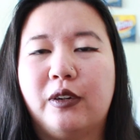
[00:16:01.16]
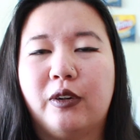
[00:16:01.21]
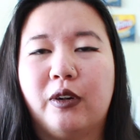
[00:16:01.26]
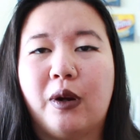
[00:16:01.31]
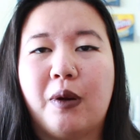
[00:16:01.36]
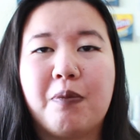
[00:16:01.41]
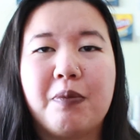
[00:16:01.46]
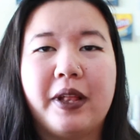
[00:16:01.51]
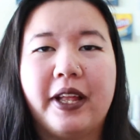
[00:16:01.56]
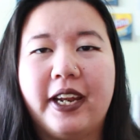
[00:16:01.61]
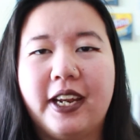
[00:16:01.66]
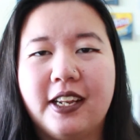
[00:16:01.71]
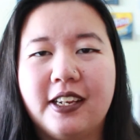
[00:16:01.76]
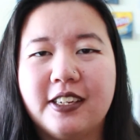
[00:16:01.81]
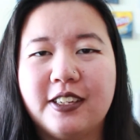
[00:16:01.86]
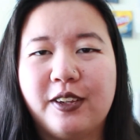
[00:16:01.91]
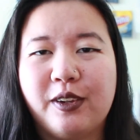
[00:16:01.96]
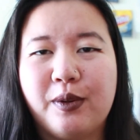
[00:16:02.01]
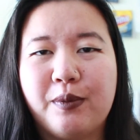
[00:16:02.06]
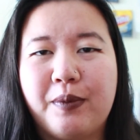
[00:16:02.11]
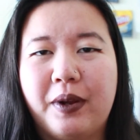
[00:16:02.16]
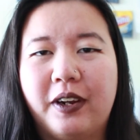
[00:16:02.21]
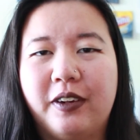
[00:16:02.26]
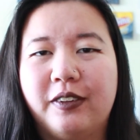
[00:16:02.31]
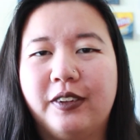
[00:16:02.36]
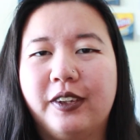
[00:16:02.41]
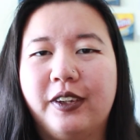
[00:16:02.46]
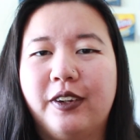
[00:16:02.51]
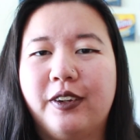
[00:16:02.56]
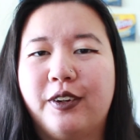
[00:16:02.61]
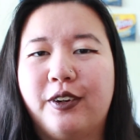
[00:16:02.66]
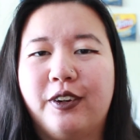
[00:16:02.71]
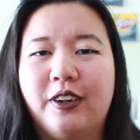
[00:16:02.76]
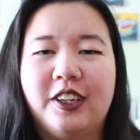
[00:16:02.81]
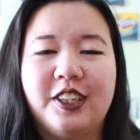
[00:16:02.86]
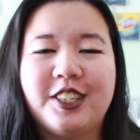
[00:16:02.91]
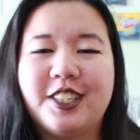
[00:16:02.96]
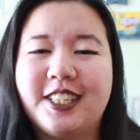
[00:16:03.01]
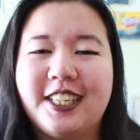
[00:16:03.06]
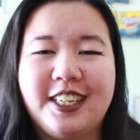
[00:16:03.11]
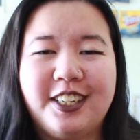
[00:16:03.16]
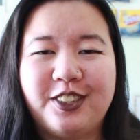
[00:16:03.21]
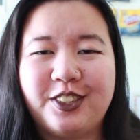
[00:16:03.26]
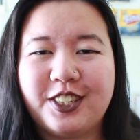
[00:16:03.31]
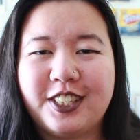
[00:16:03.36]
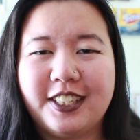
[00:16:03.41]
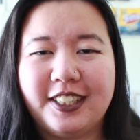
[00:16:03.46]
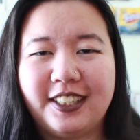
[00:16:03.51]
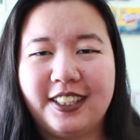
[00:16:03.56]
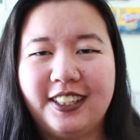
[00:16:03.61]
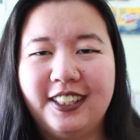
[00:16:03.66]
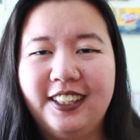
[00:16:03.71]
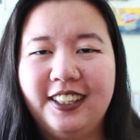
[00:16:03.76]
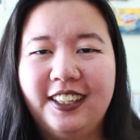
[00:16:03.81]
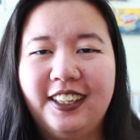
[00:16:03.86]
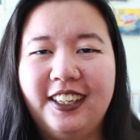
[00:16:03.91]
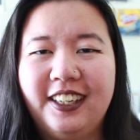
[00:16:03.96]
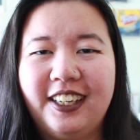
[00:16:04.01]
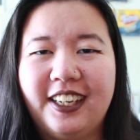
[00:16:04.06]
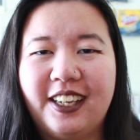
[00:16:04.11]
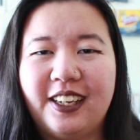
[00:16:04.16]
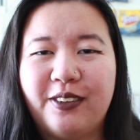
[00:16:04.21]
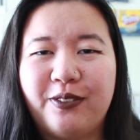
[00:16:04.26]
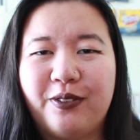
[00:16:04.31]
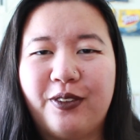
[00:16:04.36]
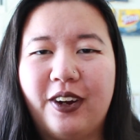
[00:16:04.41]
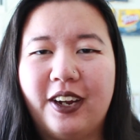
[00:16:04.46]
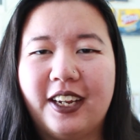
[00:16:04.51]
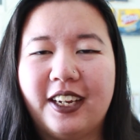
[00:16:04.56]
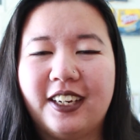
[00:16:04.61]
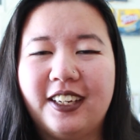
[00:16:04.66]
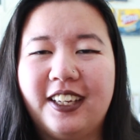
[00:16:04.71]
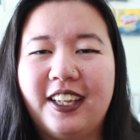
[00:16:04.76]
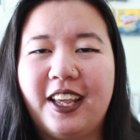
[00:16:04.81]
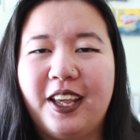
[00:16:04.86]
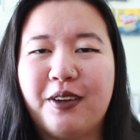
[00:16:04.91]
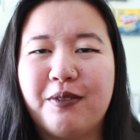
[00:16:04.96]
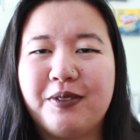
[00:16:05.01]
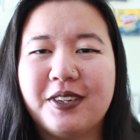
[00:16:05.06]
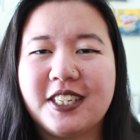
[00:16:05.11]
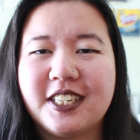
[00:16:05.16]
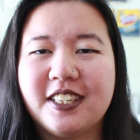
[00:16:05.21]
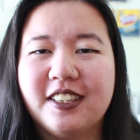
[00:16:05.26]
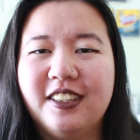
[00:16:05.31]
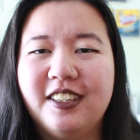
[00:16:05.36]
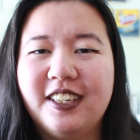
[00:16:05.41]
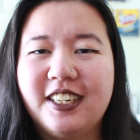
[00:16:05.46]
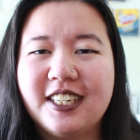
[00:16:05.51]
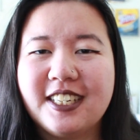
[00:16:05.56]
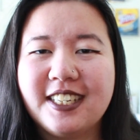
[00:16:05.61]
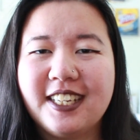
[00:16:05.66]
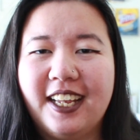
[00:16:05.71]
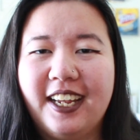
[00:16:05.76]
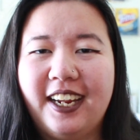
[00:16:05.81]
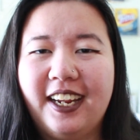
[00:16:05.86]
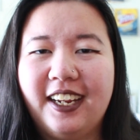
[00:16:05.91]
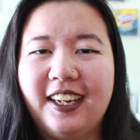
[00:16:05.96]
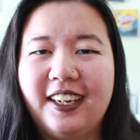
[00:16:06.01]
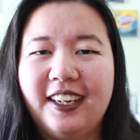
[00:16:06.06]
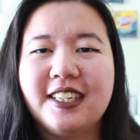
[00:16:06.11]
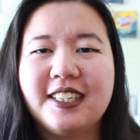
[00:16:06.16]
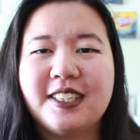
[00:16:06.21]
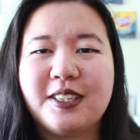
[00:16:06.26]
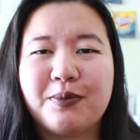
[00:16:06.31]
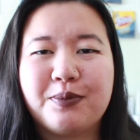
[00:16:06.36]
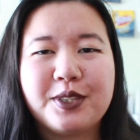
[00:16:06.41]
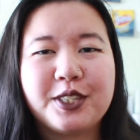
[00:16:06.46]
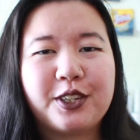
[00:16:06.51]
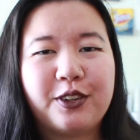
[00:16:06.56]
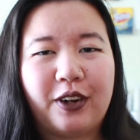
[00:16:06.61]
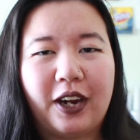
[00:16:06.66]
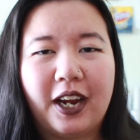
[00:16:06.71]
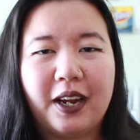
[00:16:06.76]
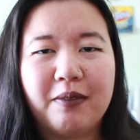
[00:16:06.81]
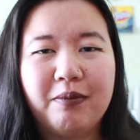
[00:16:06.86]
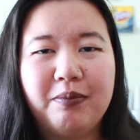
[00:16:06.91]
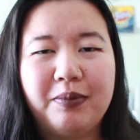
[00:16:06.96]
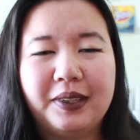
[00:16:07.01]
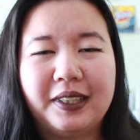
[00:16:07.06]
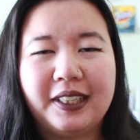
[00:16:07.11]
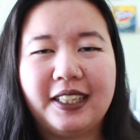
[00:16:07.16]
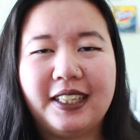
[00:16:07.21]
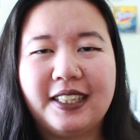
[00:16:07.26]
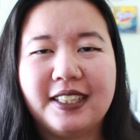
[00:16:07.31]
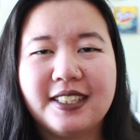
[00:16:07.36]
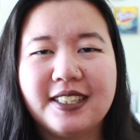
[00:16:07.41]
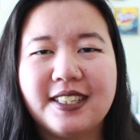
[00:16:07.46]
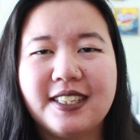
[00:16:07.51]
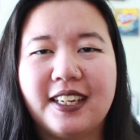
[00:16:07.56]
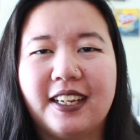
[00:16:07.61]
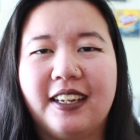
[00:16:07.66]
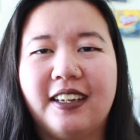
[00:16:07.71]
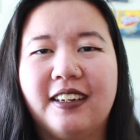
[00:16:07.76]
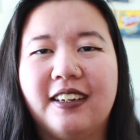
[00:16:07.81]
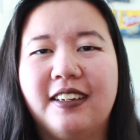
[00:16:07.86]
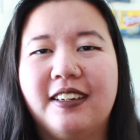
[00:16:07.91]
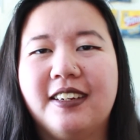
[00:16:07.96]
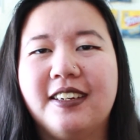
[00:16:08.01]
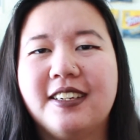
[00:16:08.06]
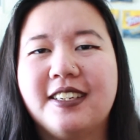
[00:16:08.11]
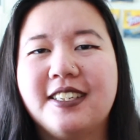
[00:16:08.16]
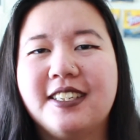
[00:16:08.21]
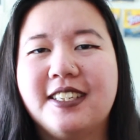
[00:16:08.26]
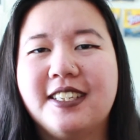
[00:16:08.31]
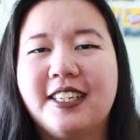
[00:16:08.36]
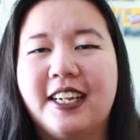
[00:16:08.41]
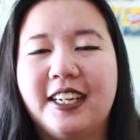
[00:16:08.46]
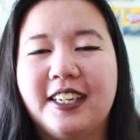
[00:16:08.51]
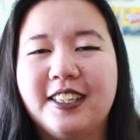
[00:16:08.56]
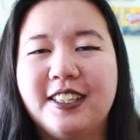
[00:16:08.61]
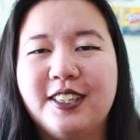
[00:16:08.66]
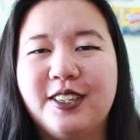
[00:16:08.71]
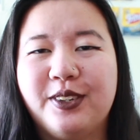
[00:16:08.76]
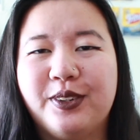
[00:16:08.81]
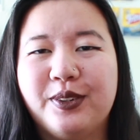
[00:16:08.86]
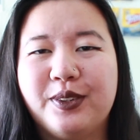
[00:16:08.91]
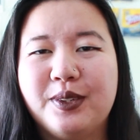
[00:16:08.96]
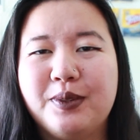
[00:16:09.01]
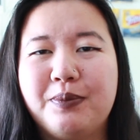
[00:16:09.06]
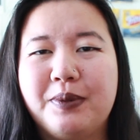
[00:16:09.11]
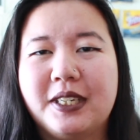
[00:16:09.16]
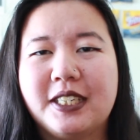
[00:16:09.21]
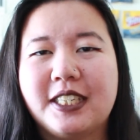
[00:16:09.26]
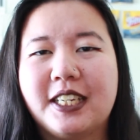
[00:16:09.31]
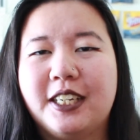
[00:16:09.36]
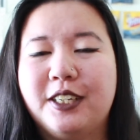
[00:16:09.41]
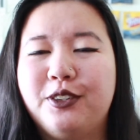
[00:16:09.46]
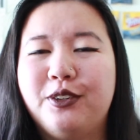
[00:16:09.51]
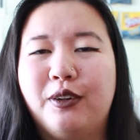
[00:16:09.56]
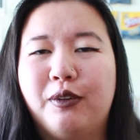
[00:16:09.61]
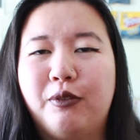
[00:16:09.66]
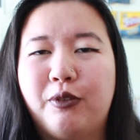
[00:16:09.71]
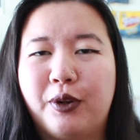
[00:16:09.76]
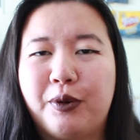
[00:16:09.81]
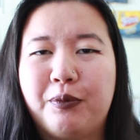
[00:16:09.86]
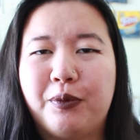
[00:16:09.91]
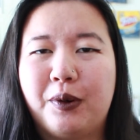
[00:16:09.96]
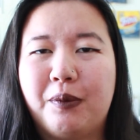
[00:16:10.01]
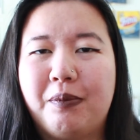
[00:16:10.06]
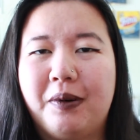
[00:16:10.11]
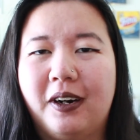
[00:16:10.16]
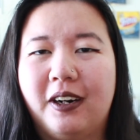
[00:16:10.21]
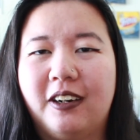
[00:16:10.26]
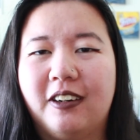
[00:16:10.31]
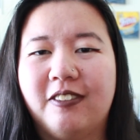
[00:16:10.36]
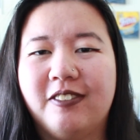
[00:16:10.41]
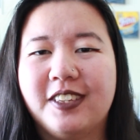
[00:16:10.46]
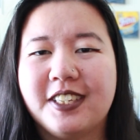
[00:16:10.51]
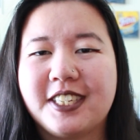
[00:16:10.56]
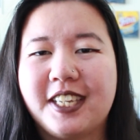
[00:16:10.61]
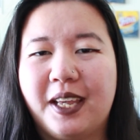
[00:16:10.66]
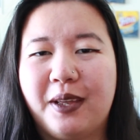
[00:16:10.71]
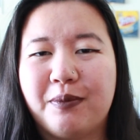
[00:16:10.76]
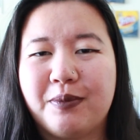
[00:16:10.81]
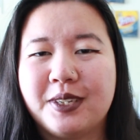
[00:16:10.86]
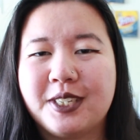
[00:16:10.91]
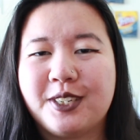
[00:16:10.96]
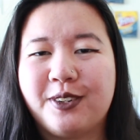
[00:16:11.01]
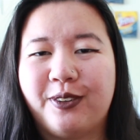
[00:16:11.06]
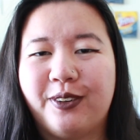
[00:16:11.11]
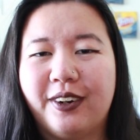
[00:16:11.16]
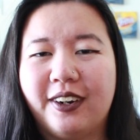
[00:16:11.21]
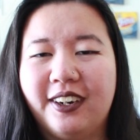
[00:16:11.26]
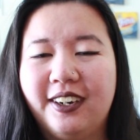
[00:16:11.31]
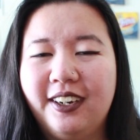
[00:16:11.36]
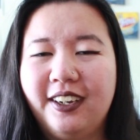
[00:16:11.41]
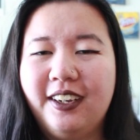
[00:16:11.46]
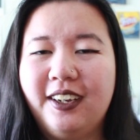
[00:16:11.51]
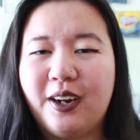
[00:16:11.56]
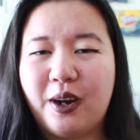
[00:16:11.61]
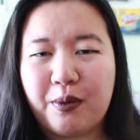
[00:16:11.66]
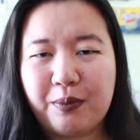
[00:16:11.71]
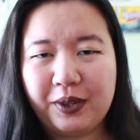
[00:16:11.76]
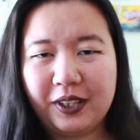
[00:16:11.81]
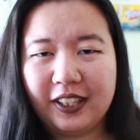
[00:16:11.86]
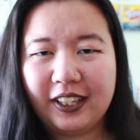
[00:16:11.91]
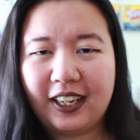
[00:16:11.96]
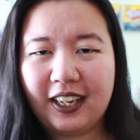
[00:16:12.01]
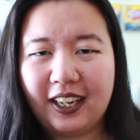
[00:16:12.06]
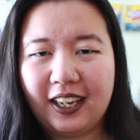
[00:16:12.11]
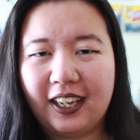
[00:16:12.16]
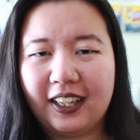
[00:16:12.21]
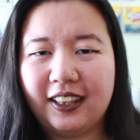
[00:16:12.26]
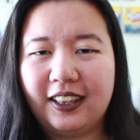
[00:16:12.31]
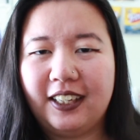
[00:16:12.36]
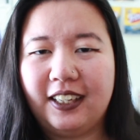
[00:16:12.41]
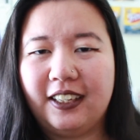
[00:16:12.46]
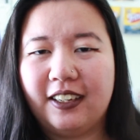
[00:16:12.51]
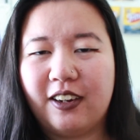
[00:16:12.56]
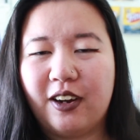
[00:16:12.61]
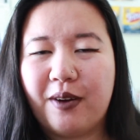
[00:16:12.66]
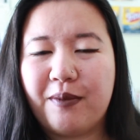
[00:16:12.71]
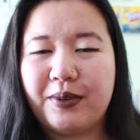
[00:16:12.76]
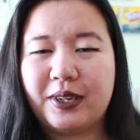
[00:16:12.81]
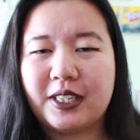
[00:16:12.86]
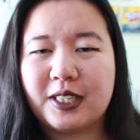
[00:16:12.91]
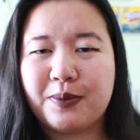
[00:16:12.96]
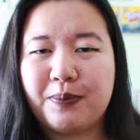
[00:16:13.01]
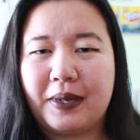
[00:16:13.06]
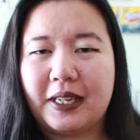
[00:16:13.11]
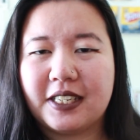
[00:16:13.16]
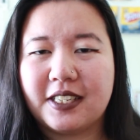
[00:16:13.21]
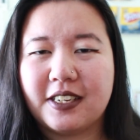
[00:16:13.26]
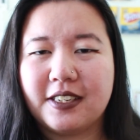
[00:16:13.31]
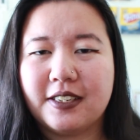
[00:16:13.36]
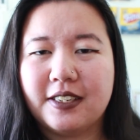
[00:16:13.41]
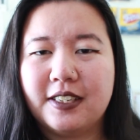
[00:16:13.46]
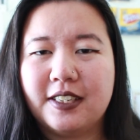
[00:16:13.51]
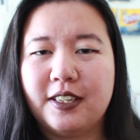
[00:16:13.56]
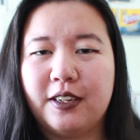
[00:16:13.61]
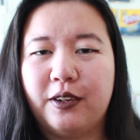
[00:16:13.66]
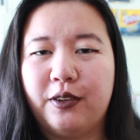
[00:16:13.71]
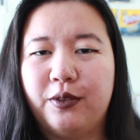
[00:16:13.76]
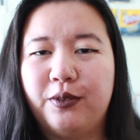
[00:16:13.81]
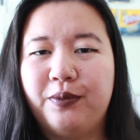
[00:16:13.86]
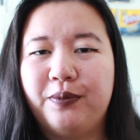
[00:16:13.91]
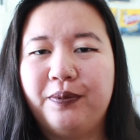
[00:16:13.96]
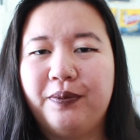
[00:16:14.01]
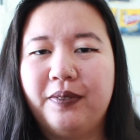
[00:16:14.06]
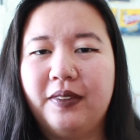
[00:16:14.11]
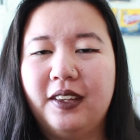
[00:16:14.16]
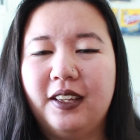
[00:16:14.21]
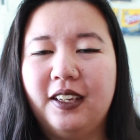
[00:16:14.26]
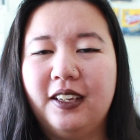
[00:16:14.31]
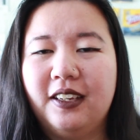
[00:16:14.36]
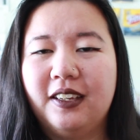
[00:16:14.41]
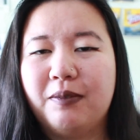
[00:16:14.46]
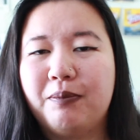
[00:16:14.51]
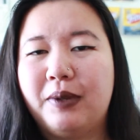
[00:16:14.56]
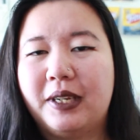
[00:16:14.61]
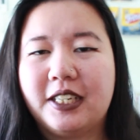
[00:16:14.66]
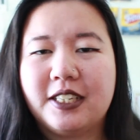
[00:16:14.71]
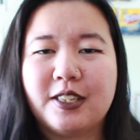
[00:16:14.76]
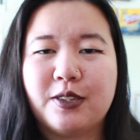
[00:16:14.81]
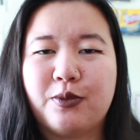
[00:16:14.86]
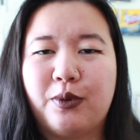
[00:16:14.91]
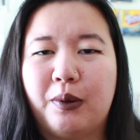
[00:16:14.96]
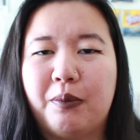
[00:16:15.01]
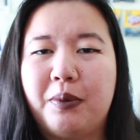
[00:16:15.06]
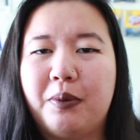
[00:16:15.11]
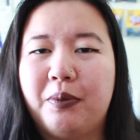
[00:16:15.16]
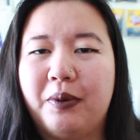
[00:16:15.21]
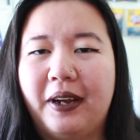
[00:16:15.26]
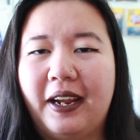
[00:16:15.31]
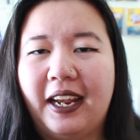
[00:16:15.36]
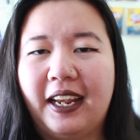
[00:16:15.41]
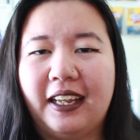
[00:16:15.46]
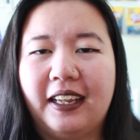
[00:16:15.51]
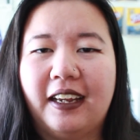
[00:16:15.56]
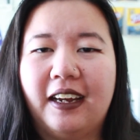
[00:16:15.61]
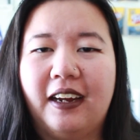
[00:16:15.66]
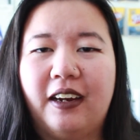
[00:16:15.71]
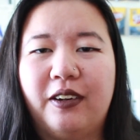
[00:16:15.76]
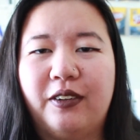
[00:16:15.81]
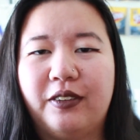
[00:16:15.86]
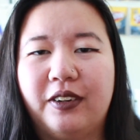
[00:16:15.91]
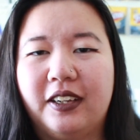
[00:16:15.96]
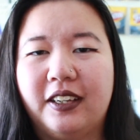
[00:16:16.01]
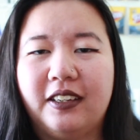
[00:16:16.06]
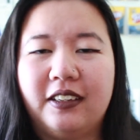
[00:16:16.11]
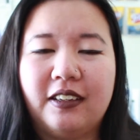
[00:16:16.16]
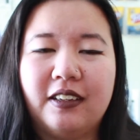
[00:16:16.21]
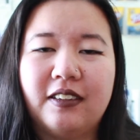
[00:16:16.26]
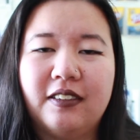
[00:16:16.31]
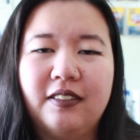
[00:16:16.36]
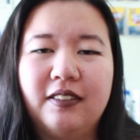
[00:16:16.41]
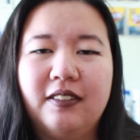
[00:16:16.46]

or are planning to go to Mount Holyoke or are just interested in what campus looks like, subscribe please and stay tuned because I do have one more part of this campus tour. I'll be looking at the common spaces, so places where people hang out and